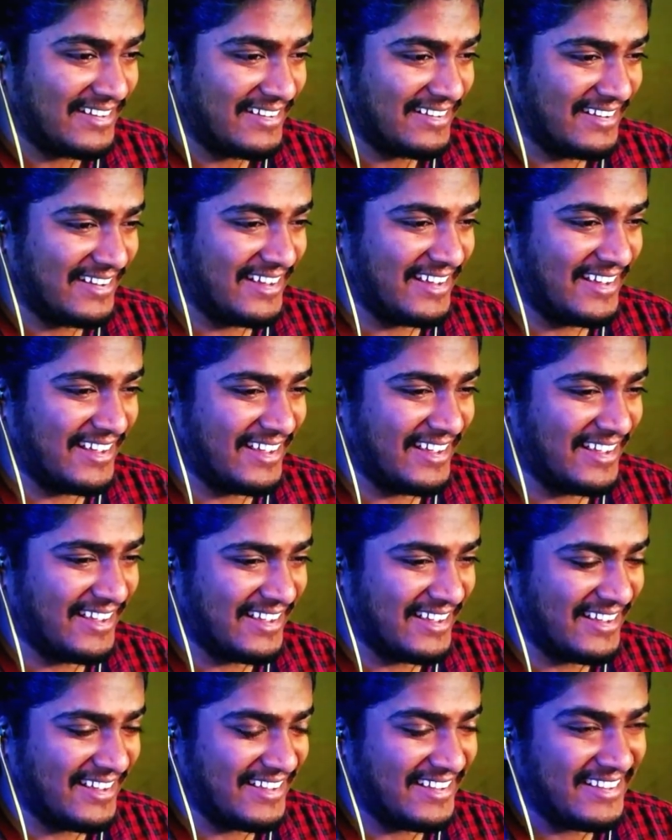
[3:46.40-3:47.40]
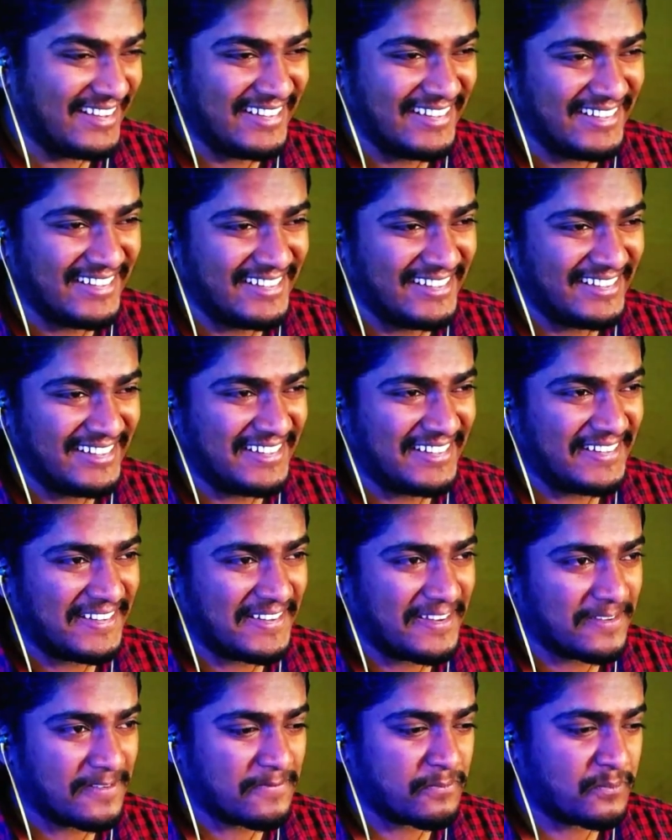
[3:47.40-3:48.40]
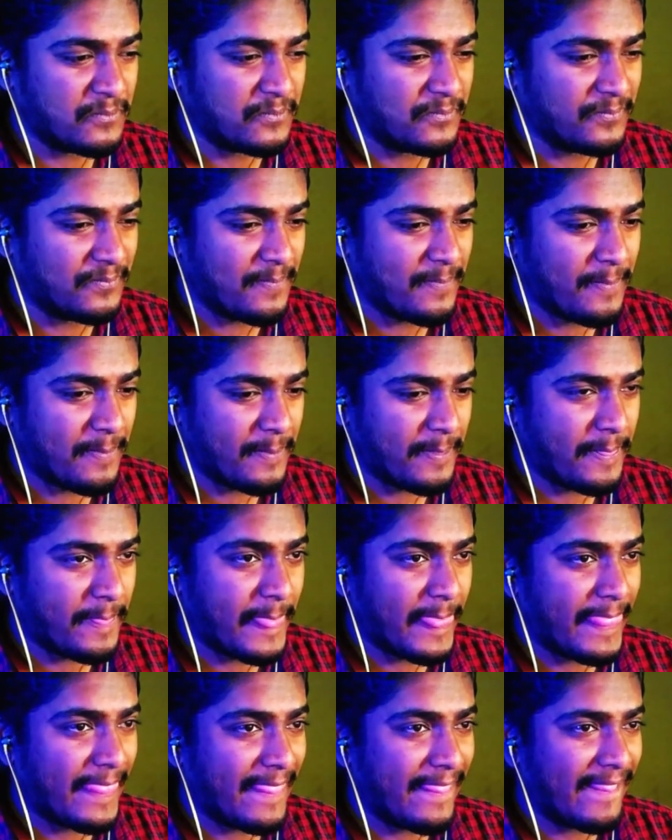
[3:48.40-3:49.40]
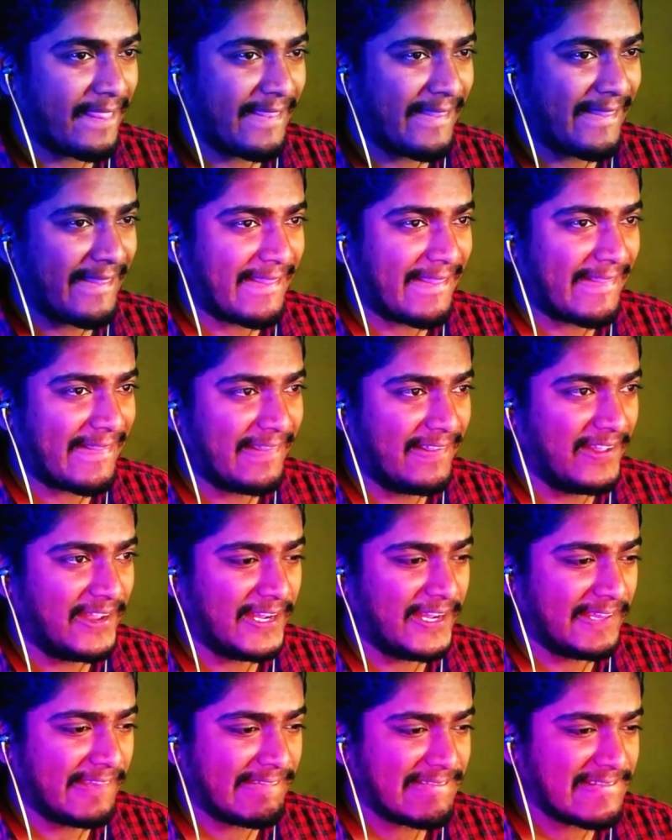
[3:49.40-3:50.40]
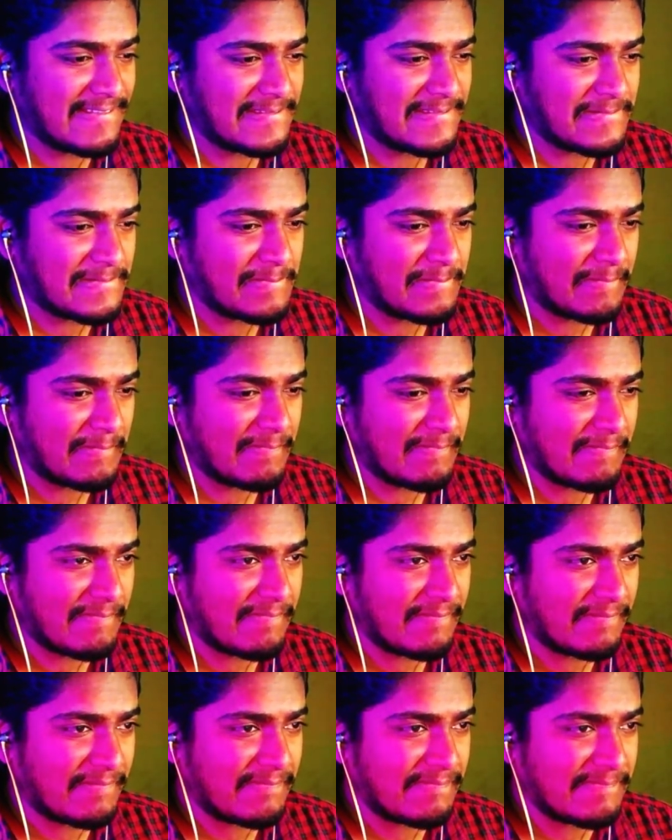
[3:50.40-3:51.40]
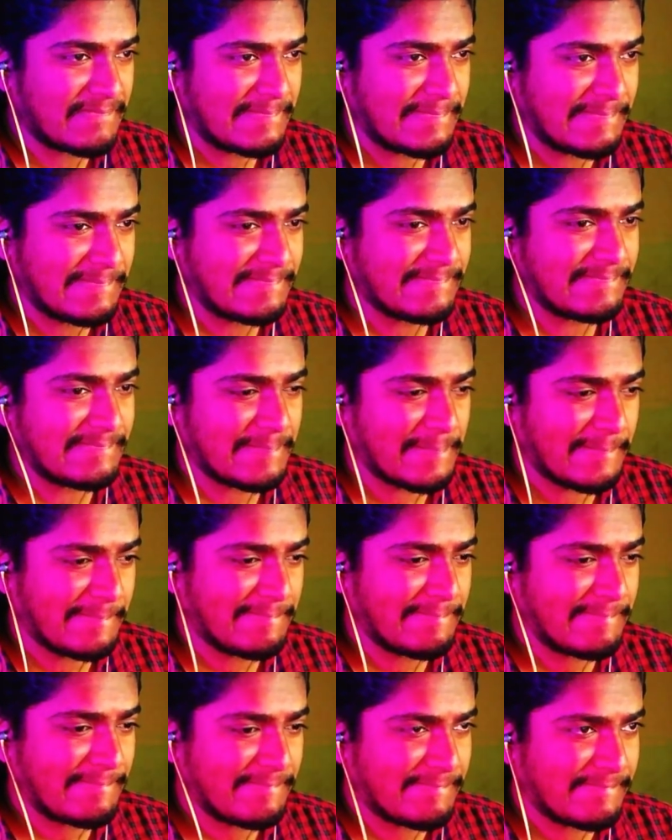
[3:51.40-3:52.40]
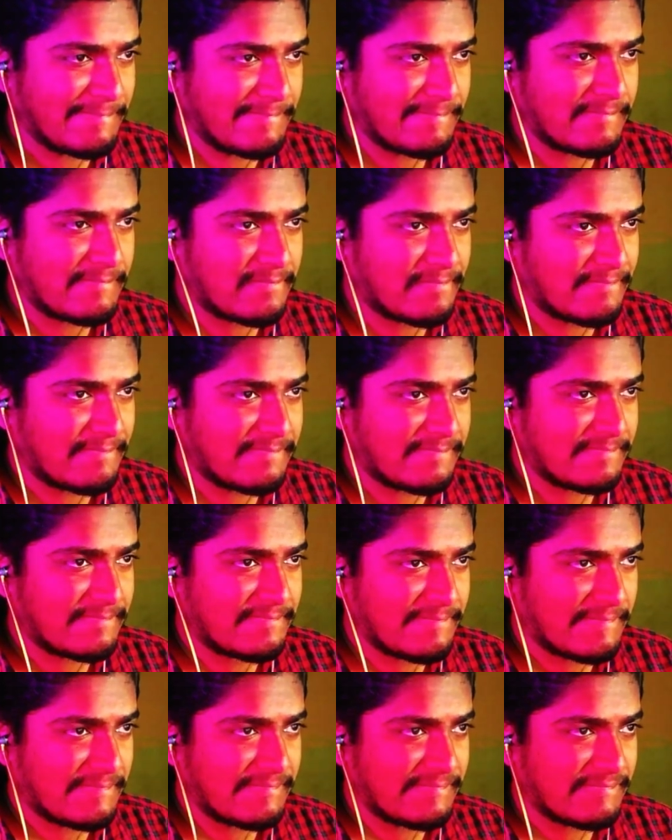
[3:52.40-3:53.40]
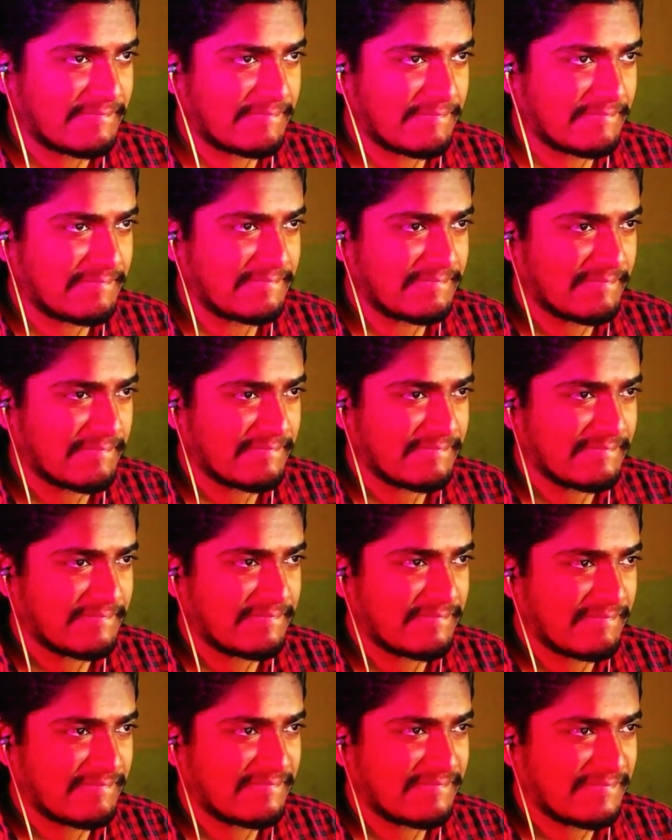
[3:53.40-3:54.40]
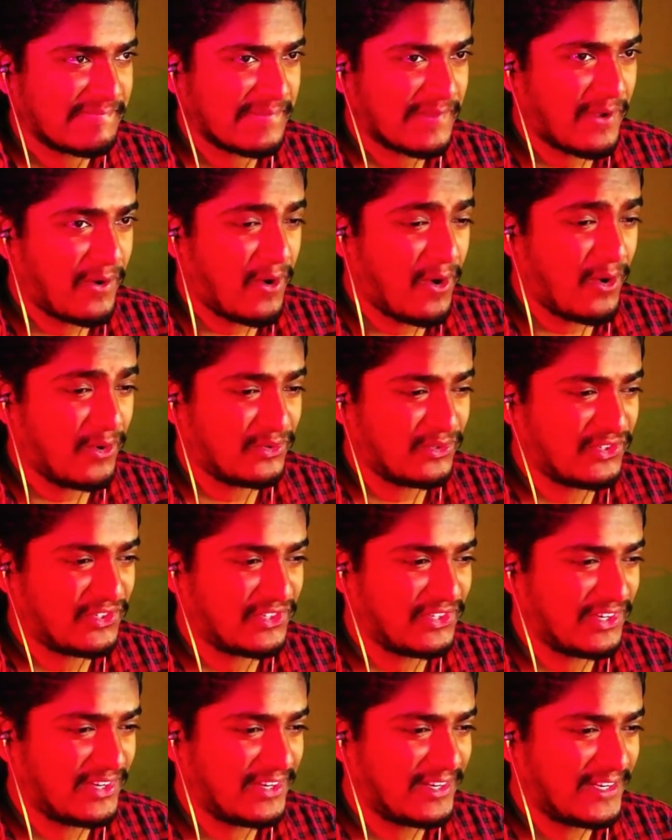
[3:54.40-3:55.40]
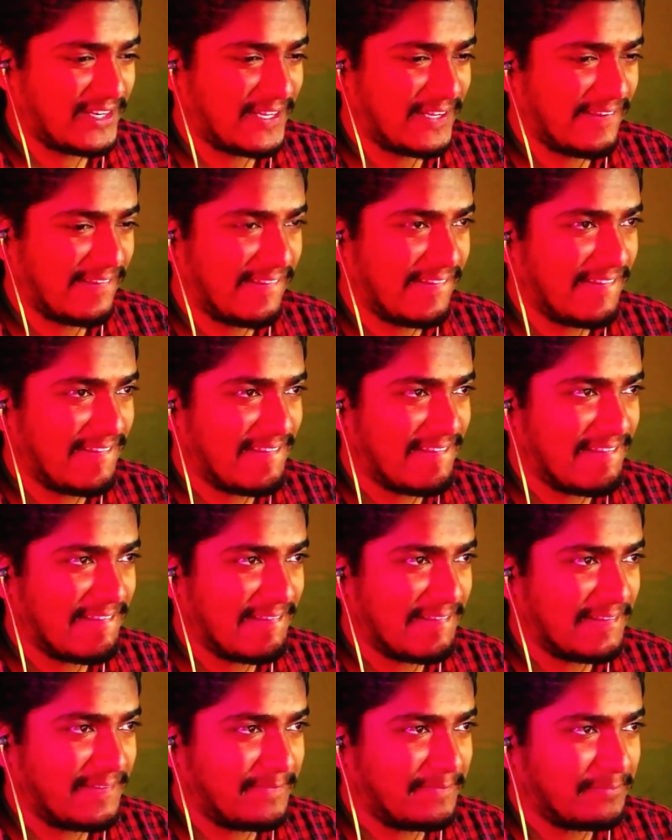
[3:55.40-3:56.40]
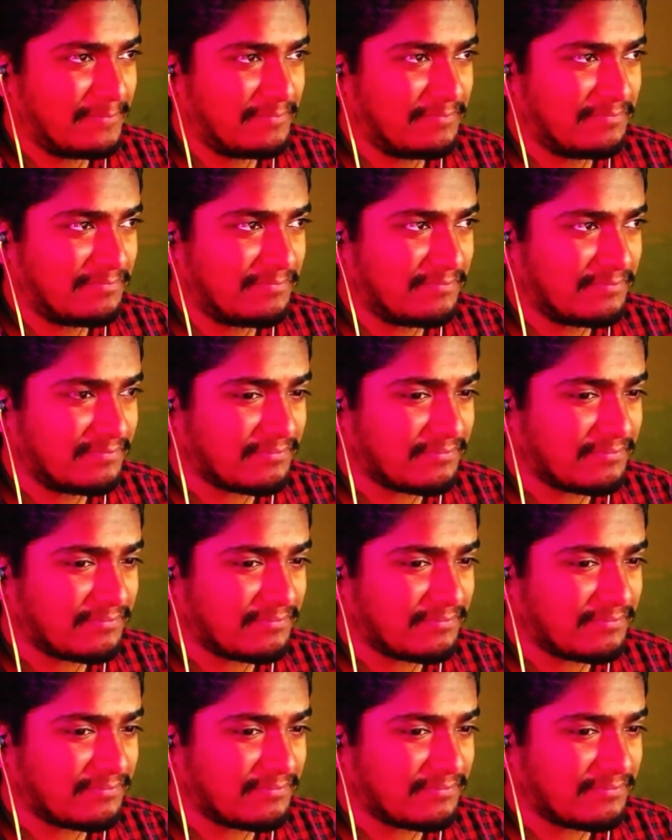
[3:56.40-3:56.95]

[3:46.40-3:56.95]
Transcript: the real question is, when are you going back out there? The uh, world needs more invincible. Oh, it's coming. Okay. Hmm. Hey. Yeah. Oh, know, like a specific date would be nice.